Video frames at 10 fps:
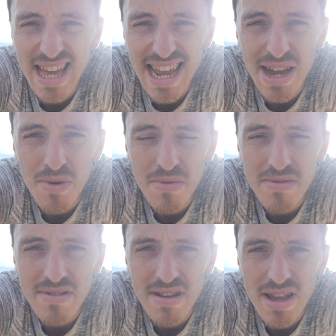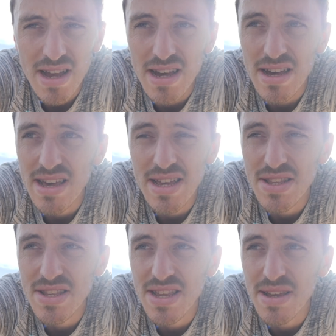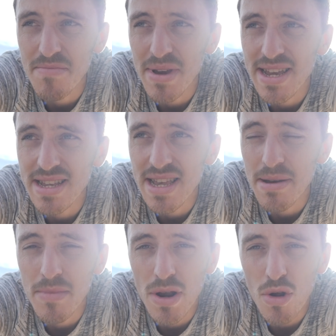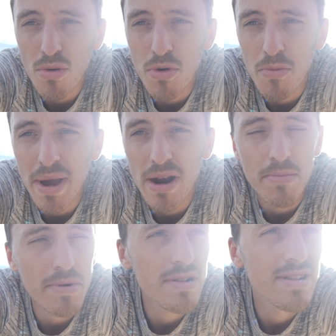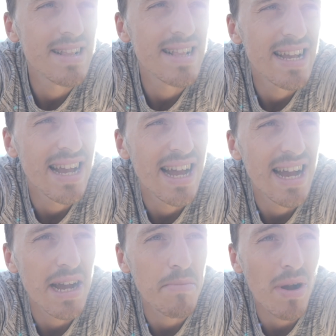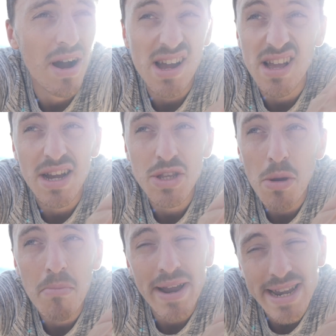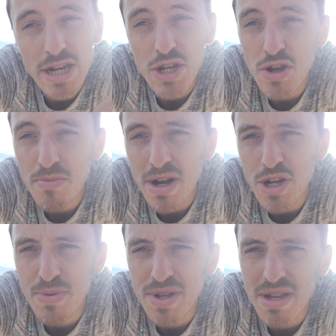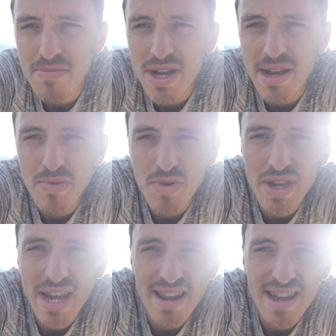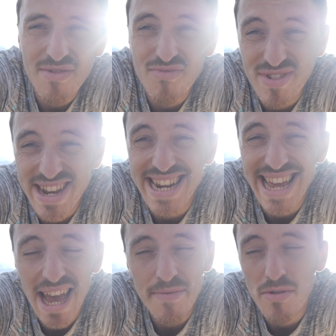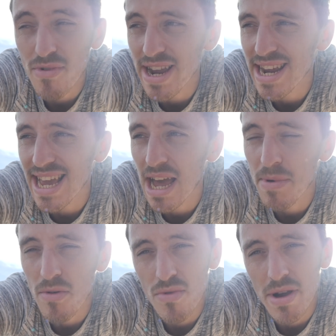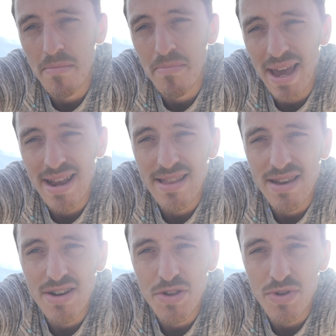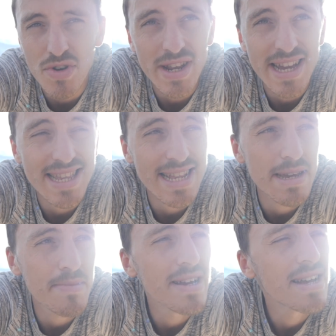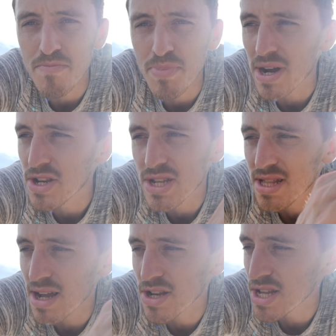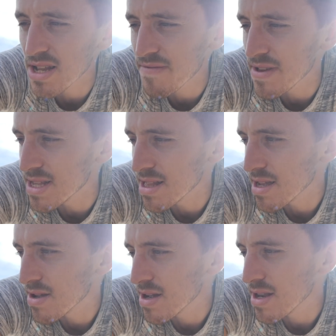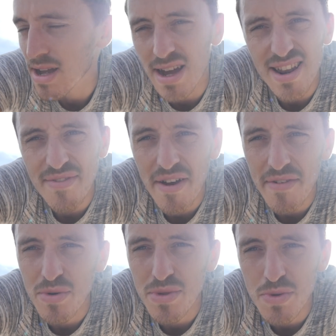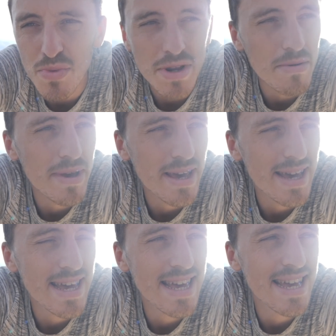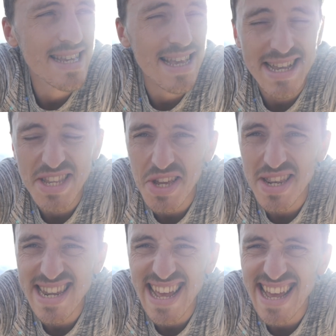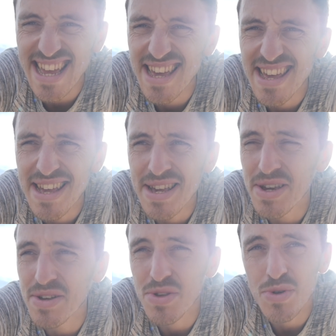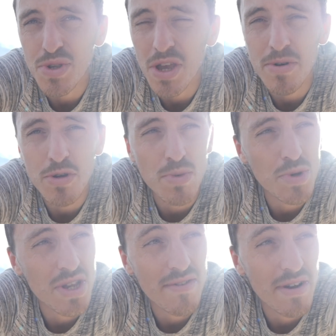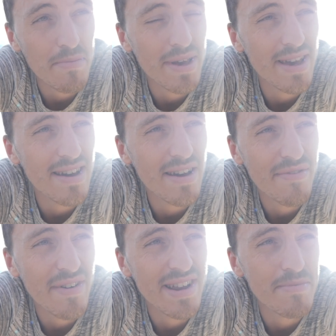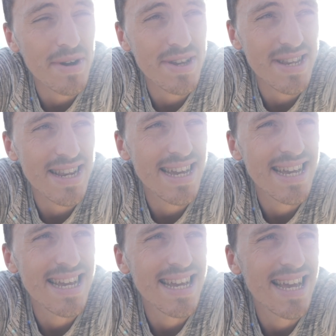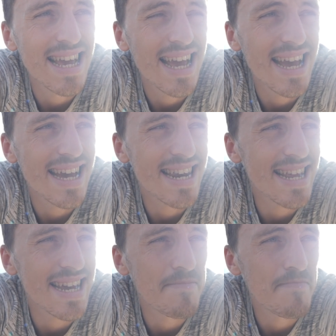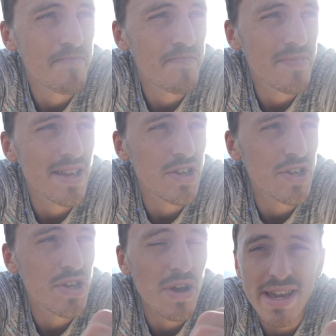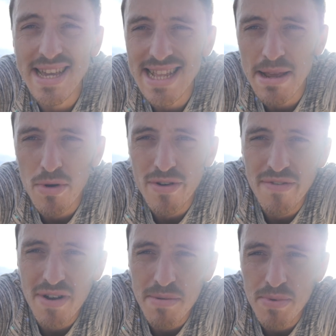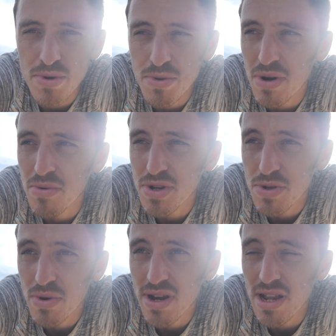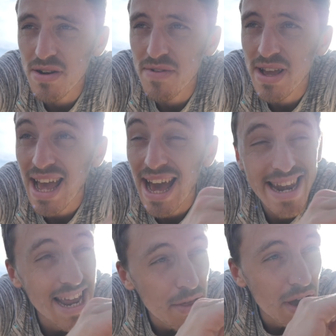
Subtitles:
that out. It makes it a lot more bearable. I don't mind it too much, but sometimes when you get like really heavy rain, it can be a right pain in the arse when you try to get to sleep. But I just love these. Like I love having all this wood up here. It's like a sun deck. You can store so much more stuff up here, I find personally, and it's just so easily modifiable as well, which is what I love. And now